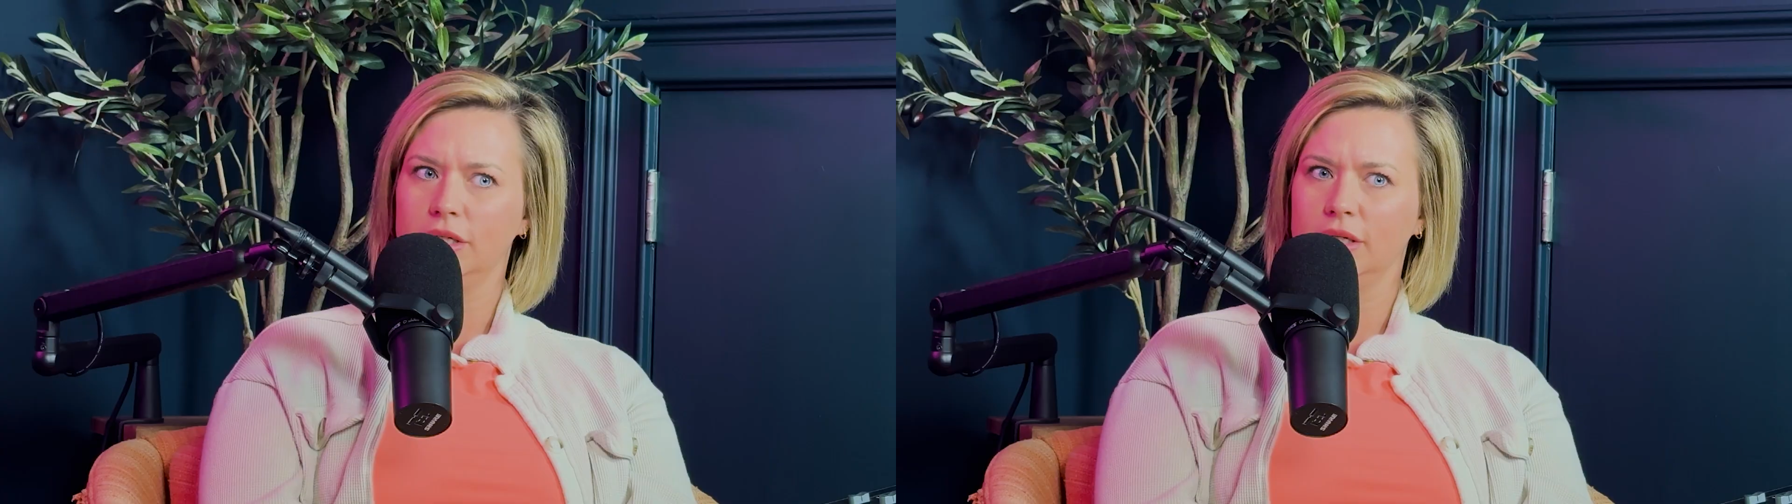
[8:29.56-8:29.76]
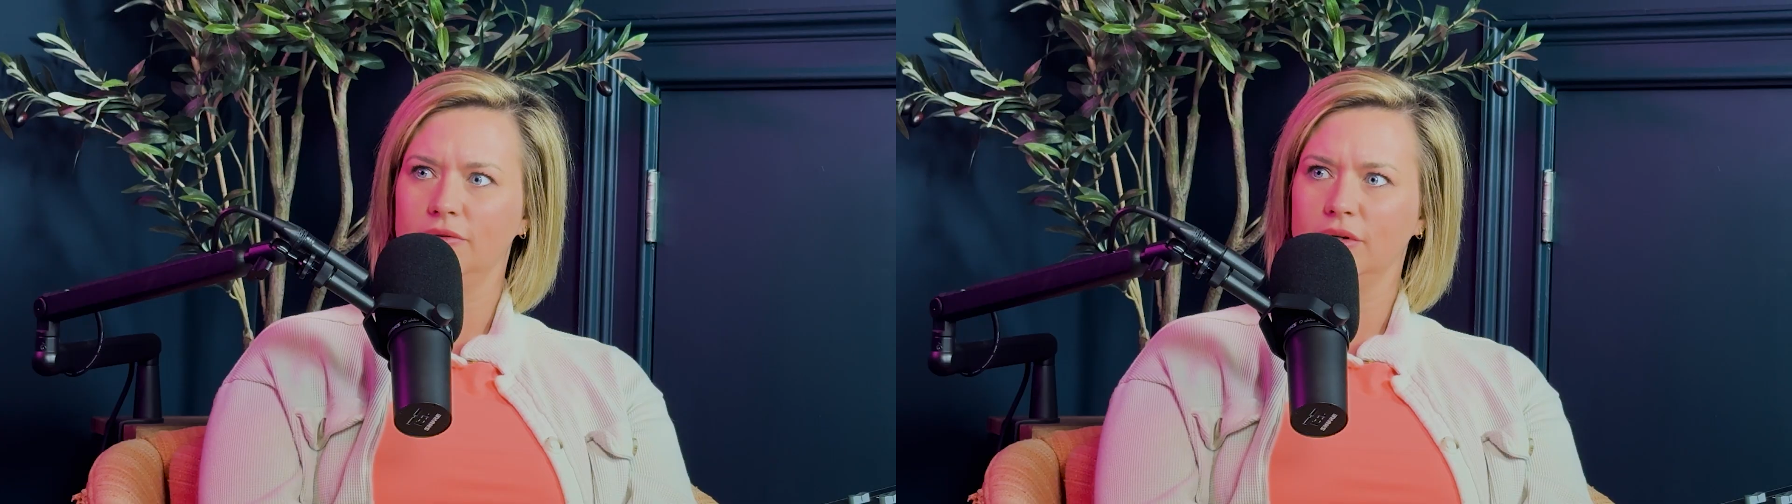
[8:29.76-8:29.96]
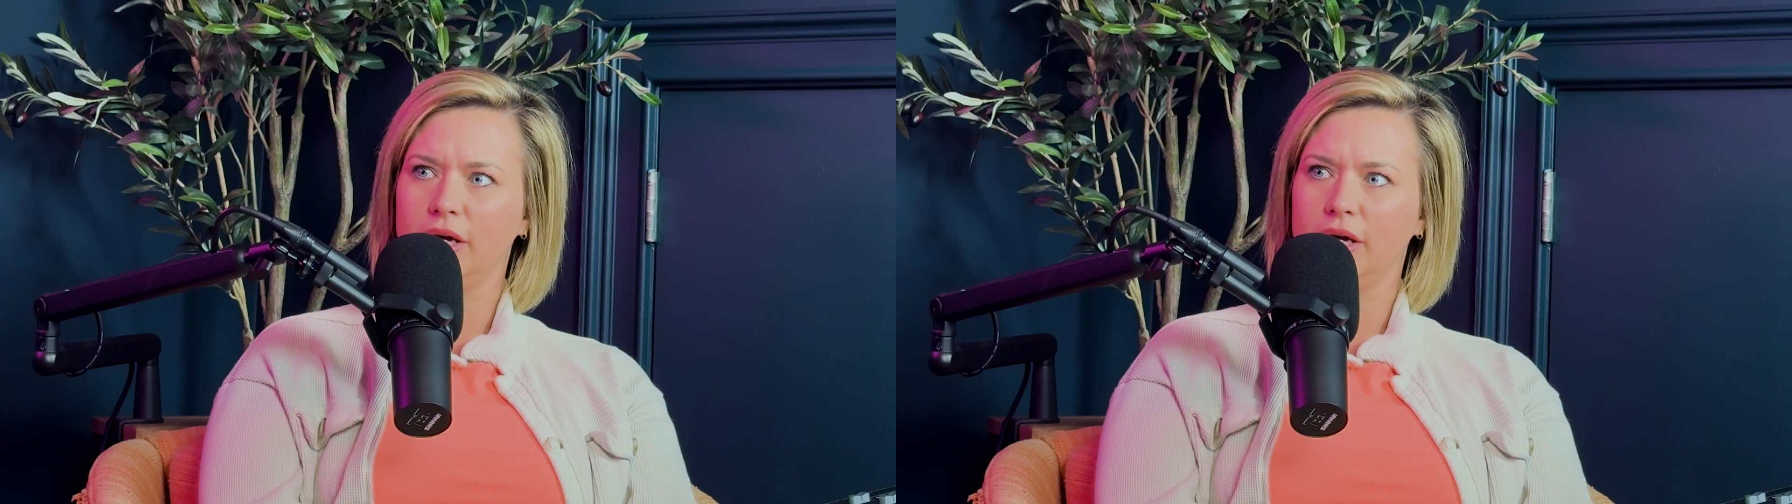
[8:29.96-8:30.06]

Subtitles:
didn't even